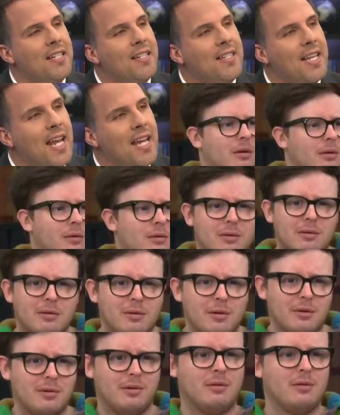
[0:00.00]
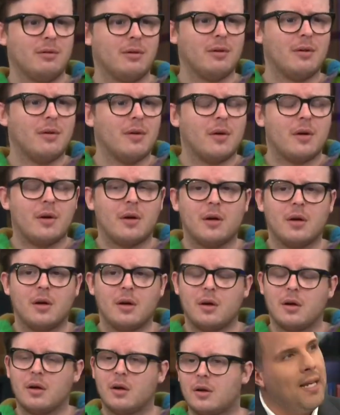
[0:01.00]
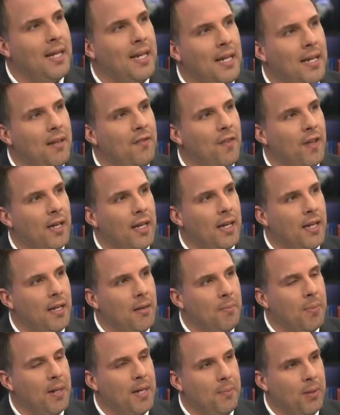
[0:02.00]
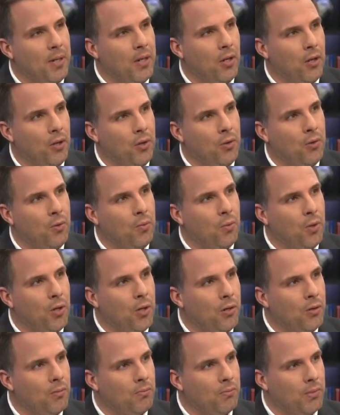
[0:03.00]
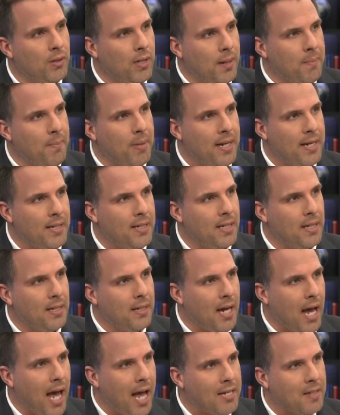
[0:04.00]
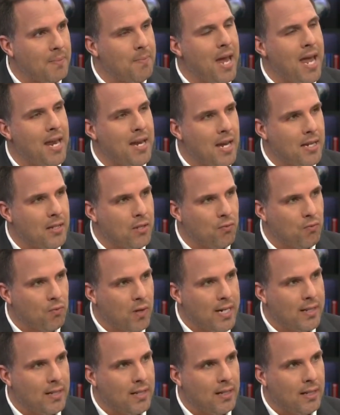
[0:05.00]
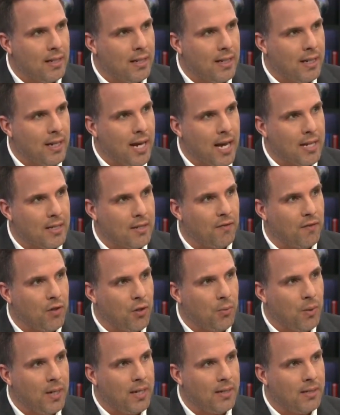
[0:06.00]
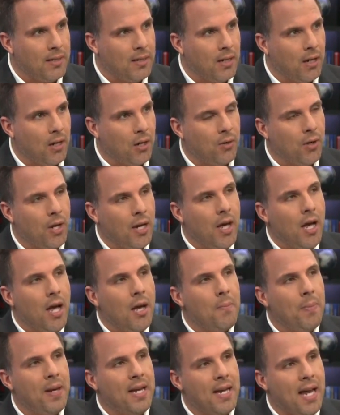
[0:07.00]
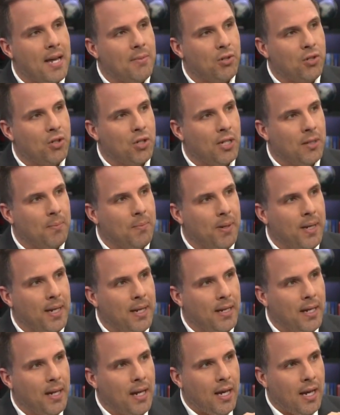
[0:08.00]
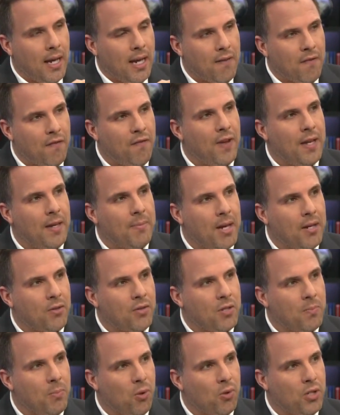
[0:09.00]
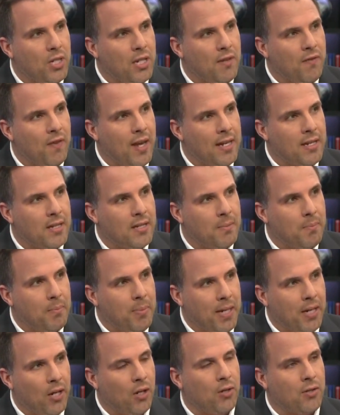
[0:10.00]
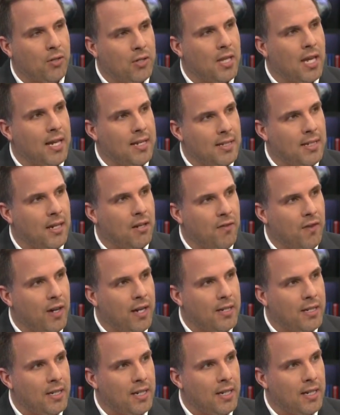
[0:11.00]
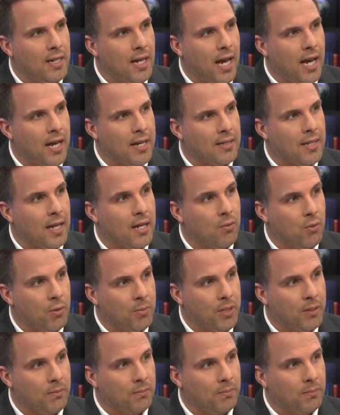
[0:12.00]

Secondly, Benjamin, do you believe in people who were competing as men as recently as a few weeks ago, being able to compete in female sporting events because they self-ID as a woman?